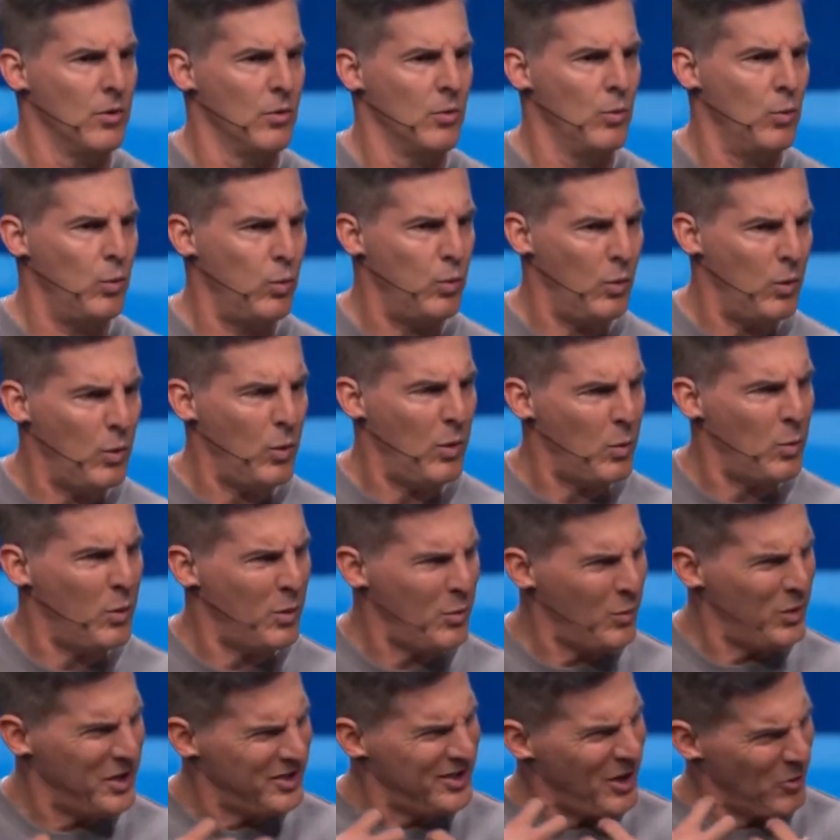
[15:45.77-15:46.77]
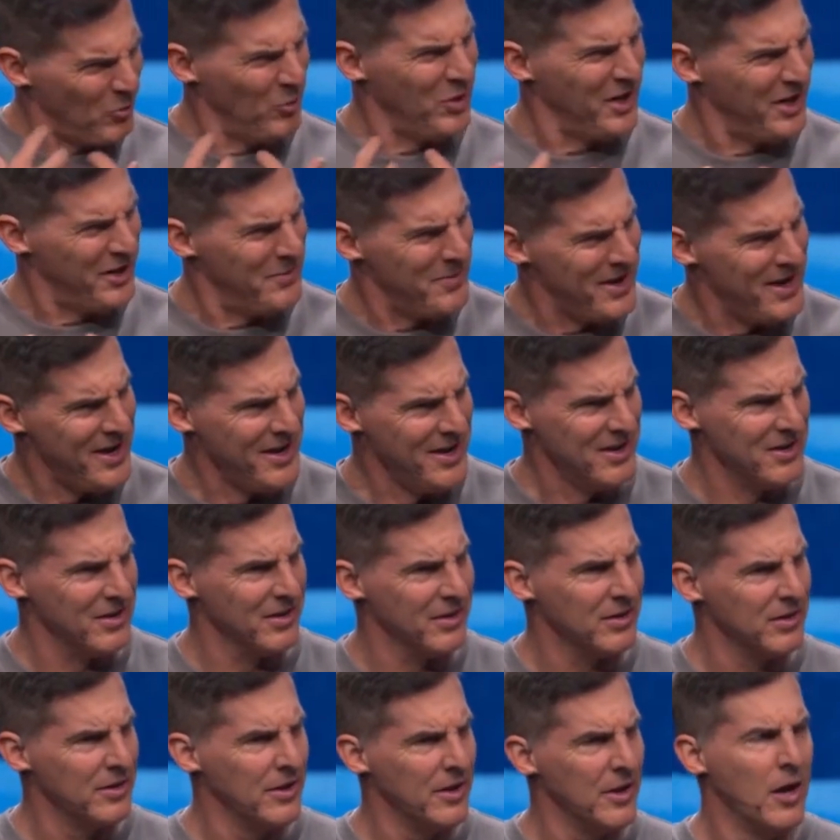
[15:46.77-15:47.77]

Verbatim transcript: What, does that really mean?